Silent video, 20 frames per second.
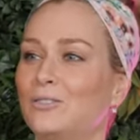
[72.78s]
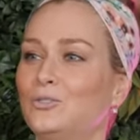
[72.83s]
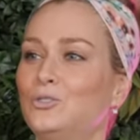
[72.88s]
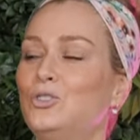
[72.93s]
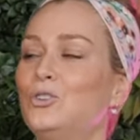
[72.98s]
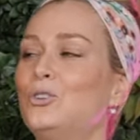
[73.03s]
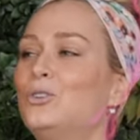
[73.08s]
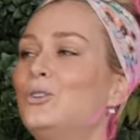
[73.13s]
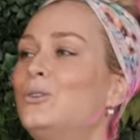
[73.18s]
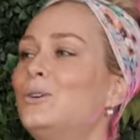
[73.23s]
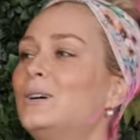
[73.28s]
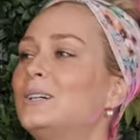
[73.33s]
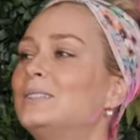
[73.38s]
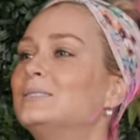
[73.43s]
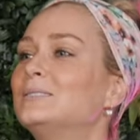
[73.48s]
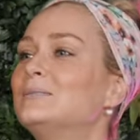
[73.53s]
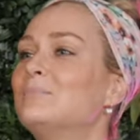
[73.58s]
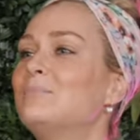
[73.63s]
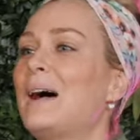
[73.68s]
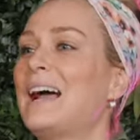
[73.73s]
you
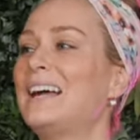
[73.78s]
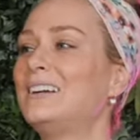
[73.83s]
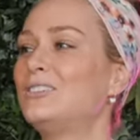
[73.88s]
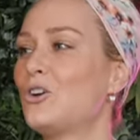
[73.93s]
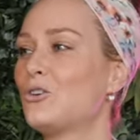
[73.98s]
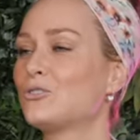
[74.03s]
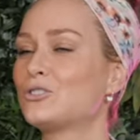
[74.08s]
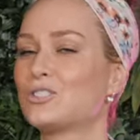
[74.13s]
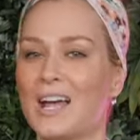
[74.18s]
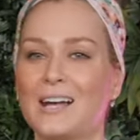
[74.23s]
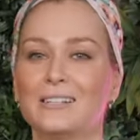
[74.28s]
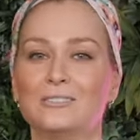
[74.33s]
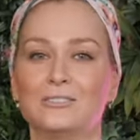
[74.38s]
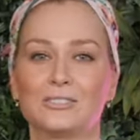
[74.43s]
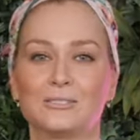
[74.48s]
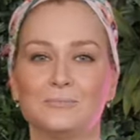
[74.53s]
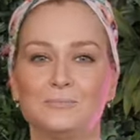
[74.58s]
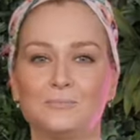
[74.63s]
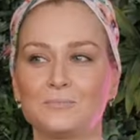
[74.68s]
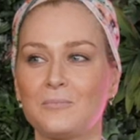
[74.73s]
made no
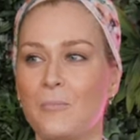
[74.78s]
sense.